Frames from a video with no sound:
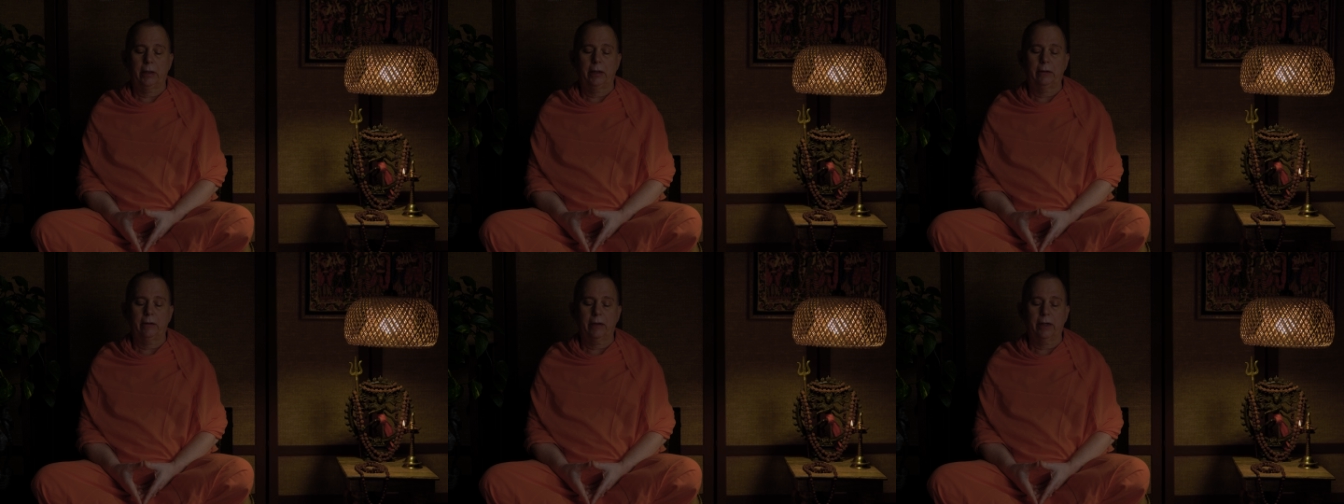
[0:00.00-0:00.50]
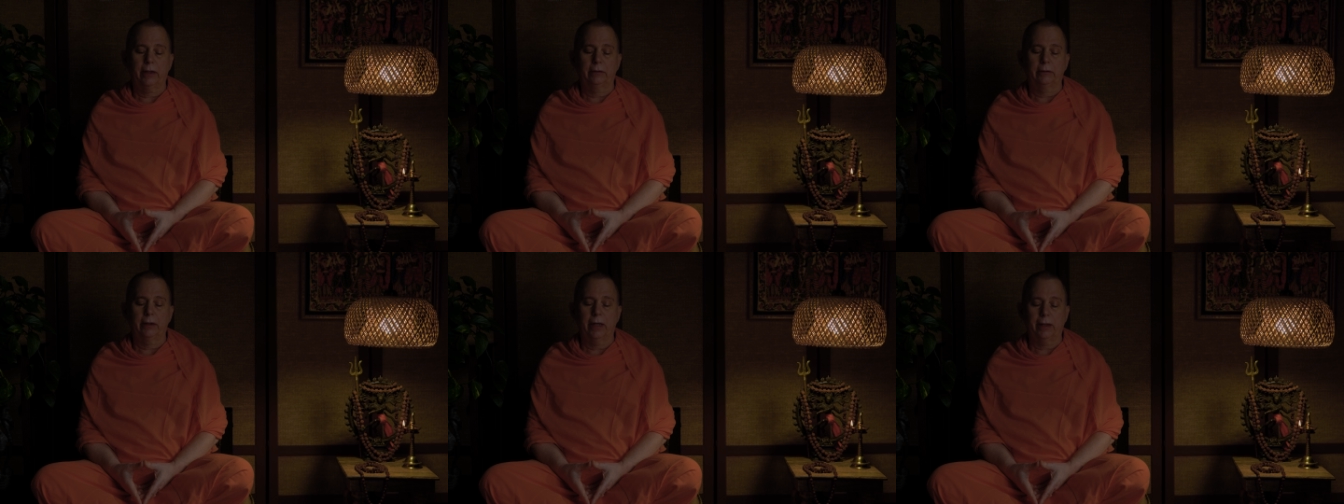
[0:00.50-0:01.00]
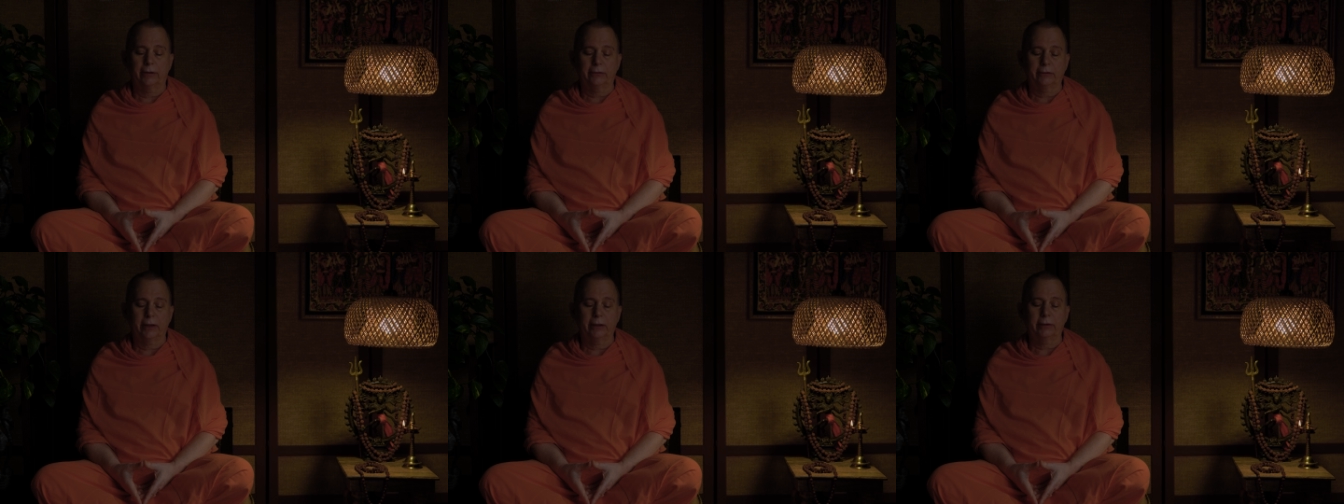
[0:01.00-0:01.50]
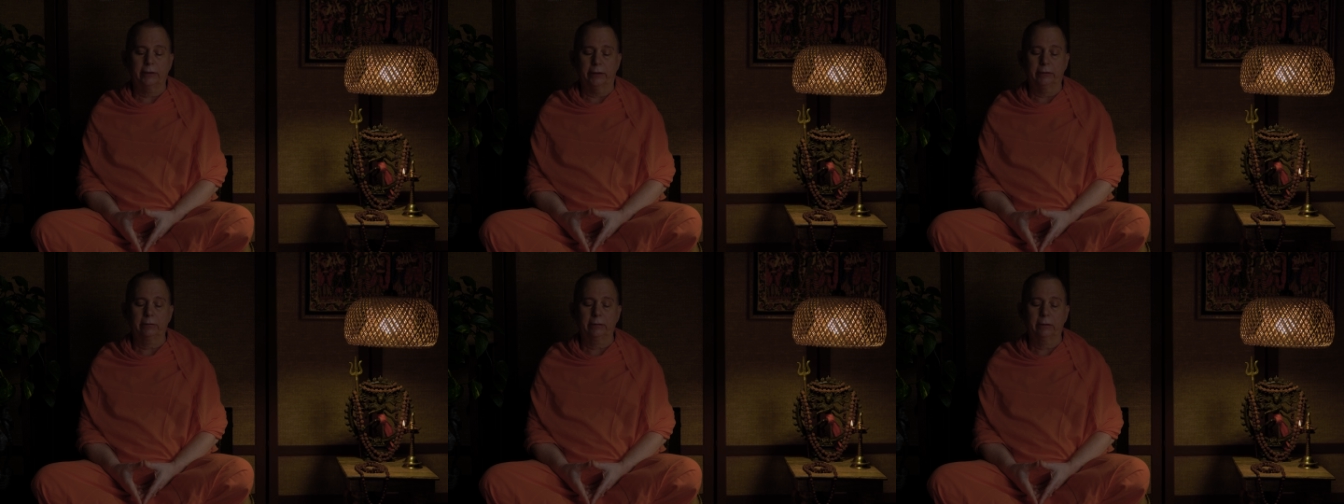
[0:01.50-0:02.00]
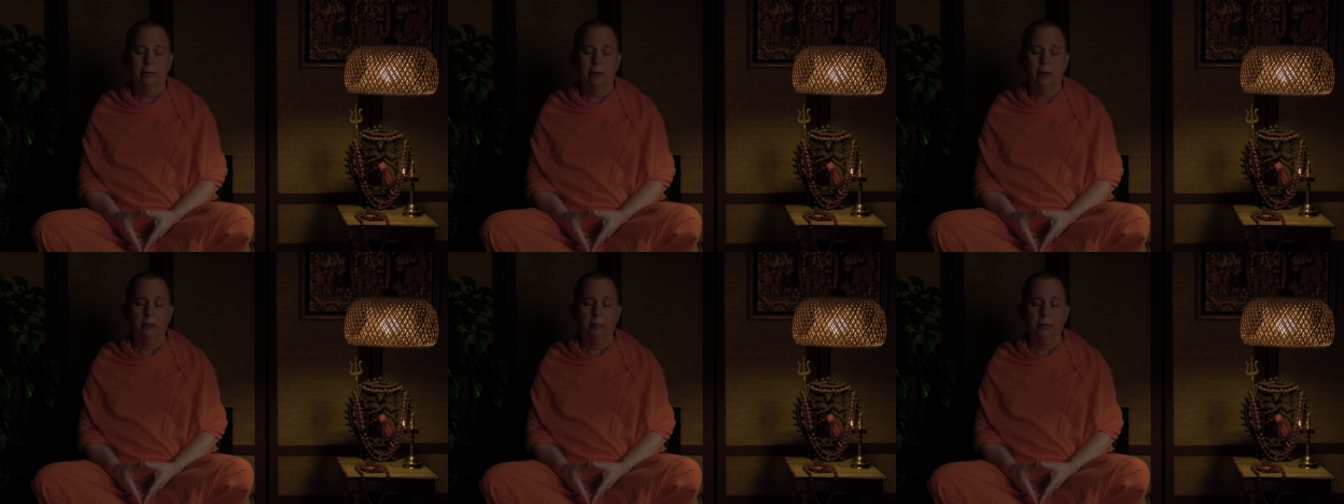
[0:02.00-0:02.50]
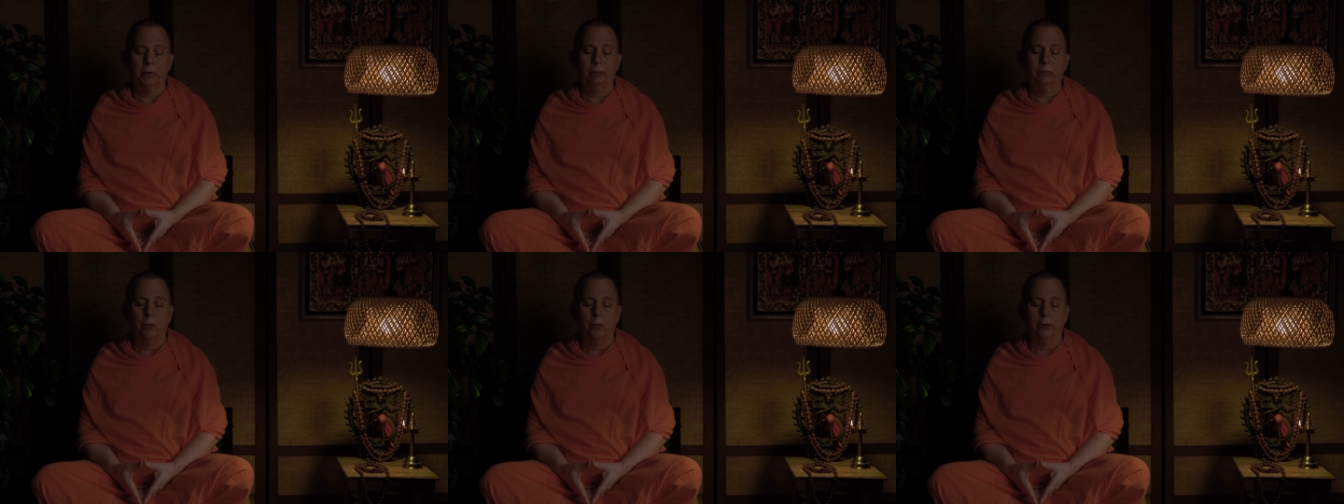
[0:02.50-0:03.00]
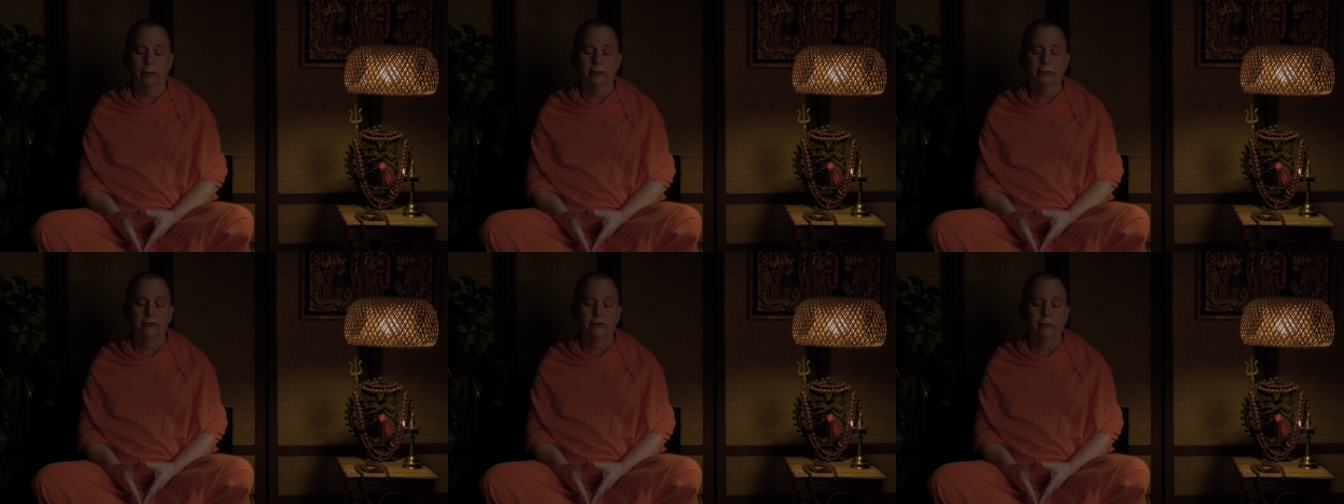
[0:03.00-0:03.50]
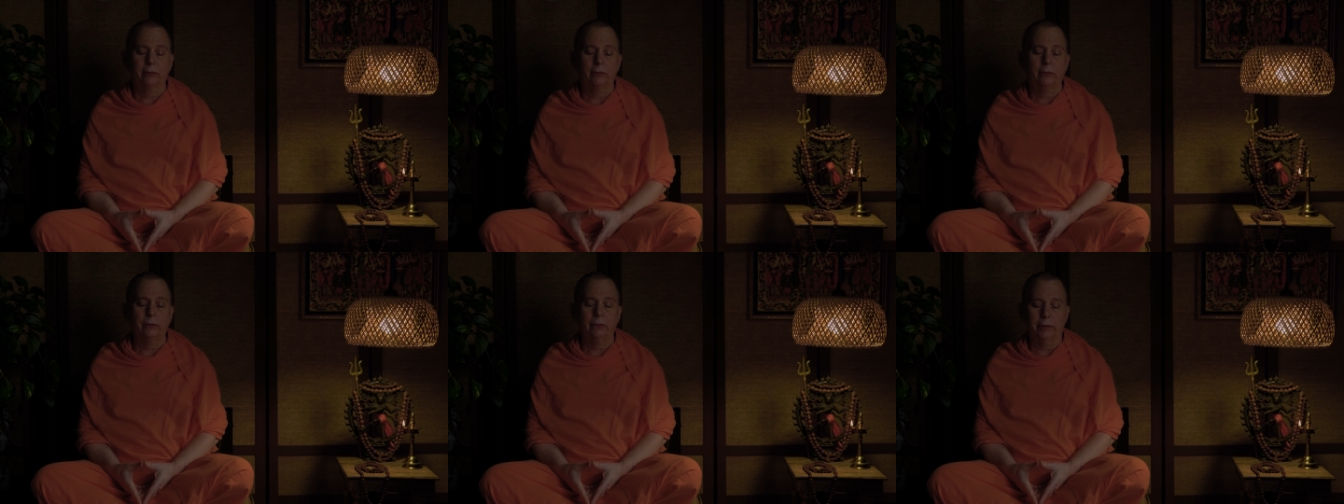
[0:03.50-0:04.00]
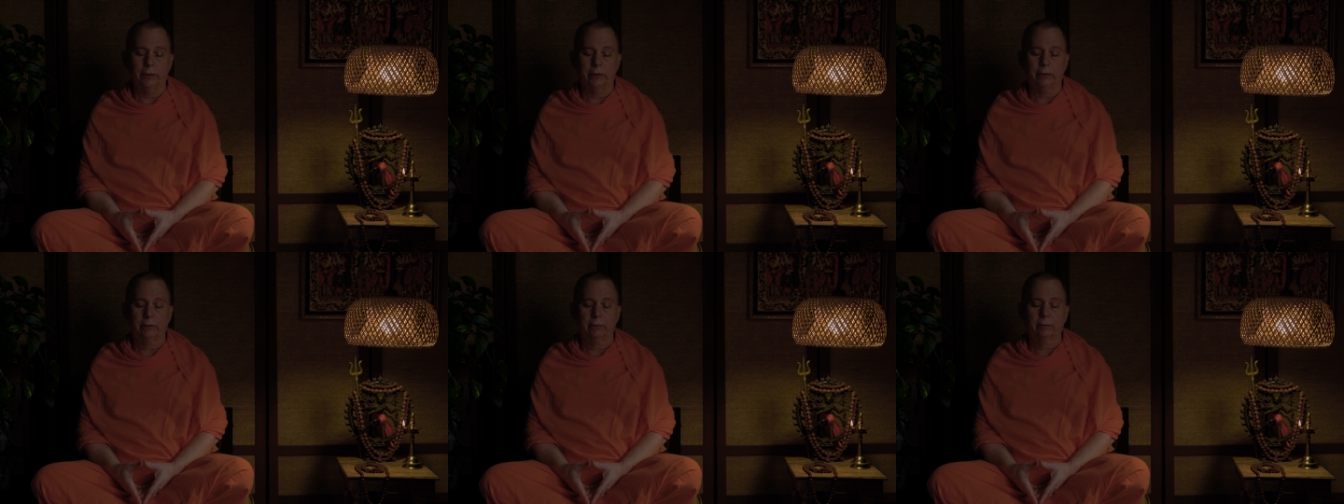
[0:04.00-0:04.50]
and then exhaling a bit more slowly.